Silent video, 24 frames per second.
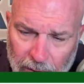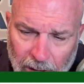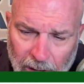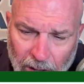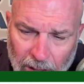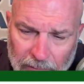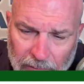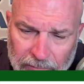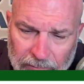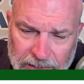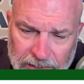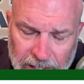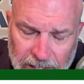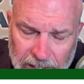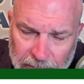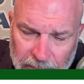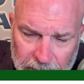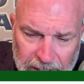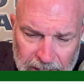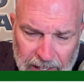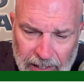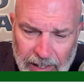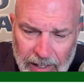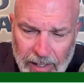of a sudden
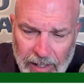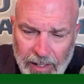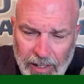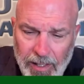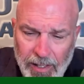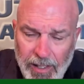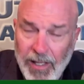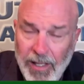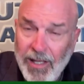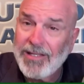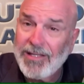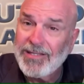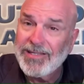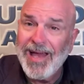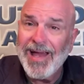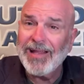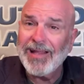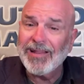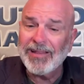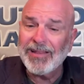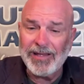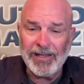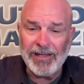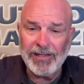be?
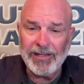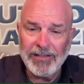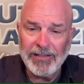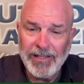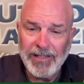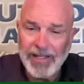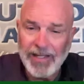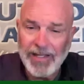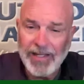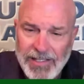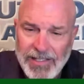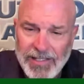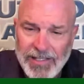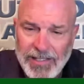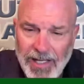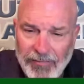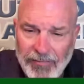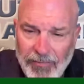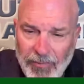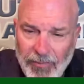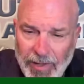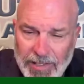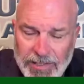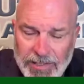Exactly. It is a tough
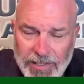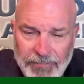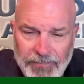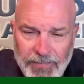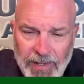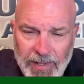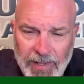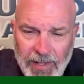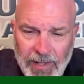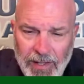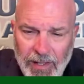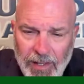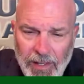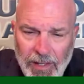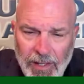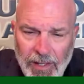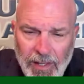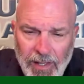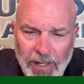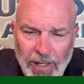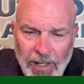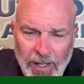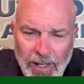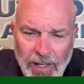question.
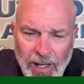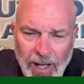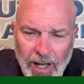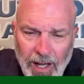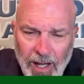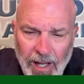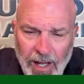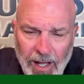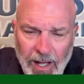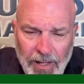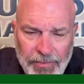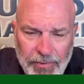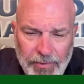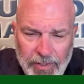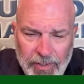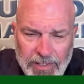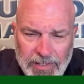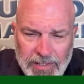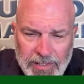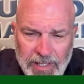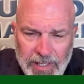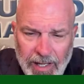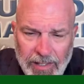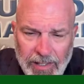Uh, 30
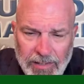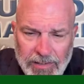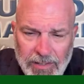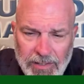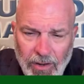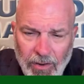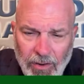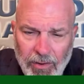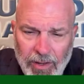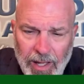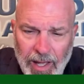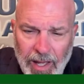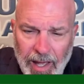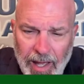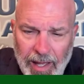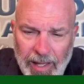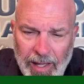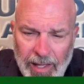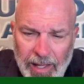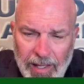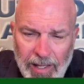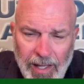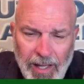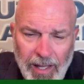seconds.
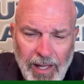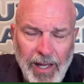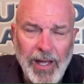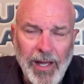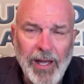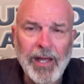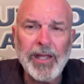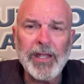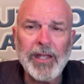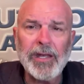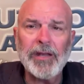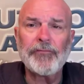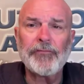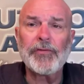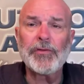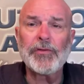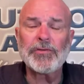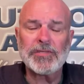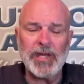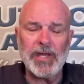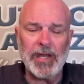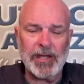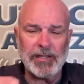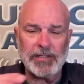Okay. Uh, in a few
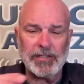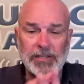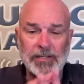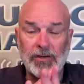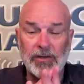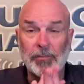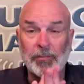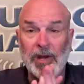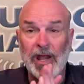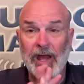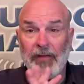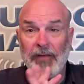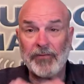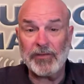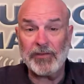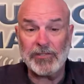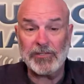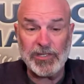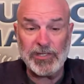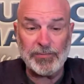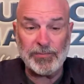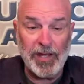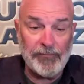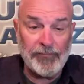seconds here, I'm going to have to
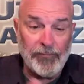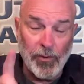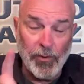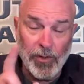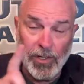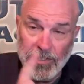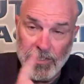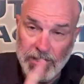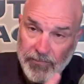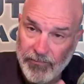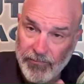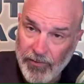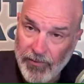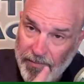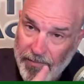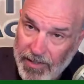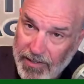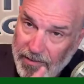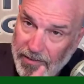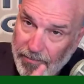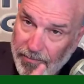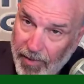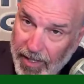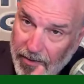switch my focus from
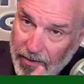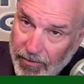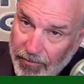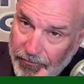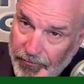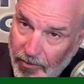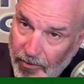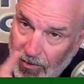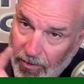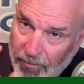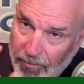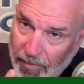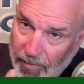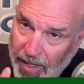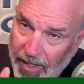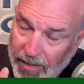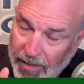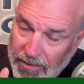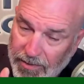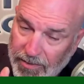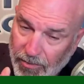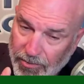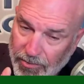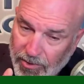this microphone, my
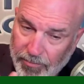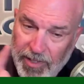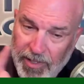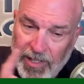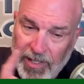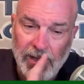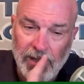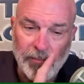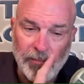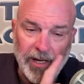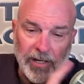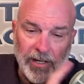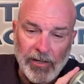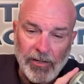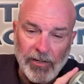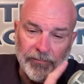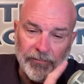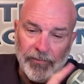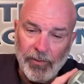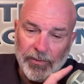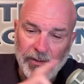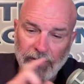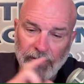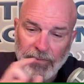social media
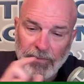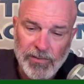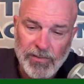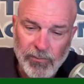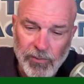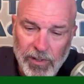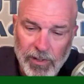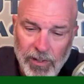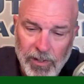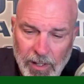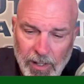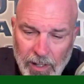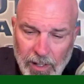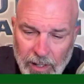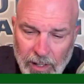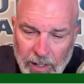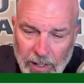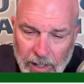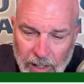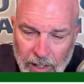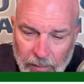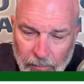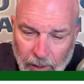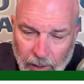microphone, to this one,
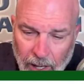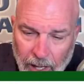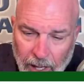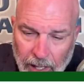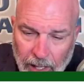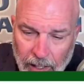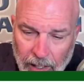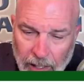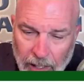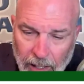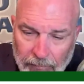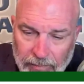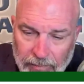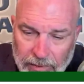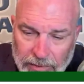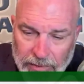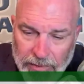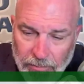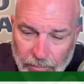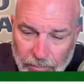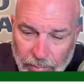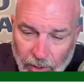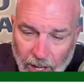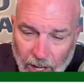my uh, official
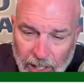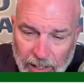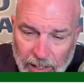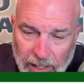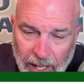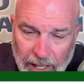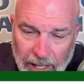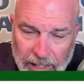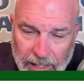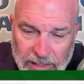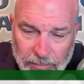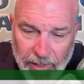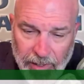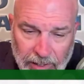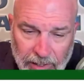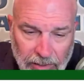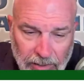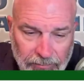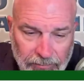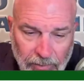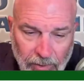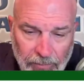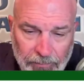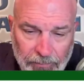broadcast
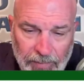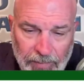microphone.